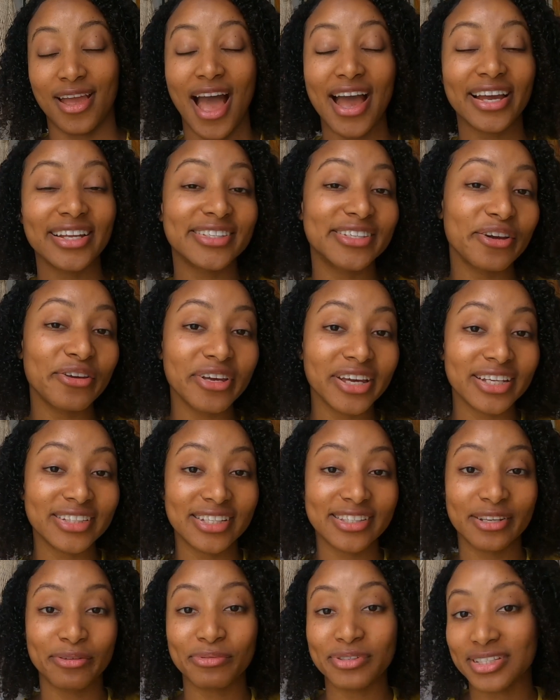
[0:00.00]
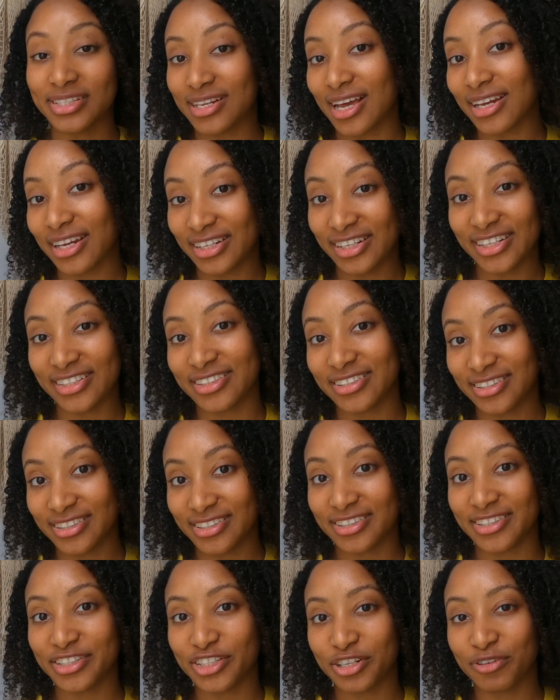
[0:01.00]
I can tell you guys that it was not an easy
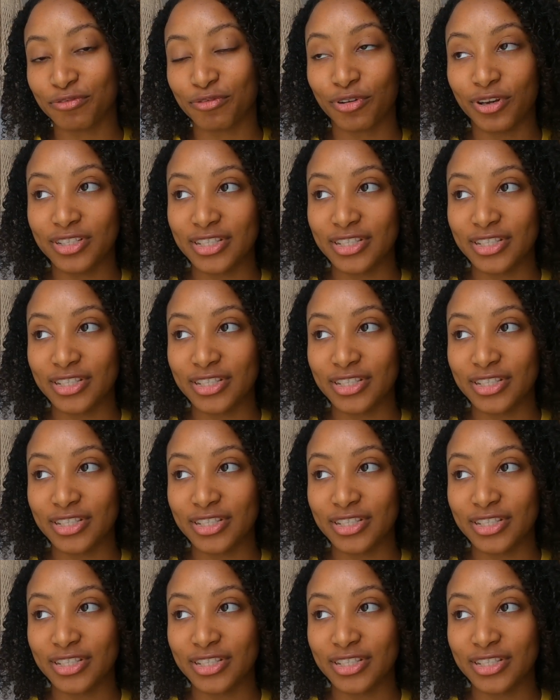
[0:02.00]
decision for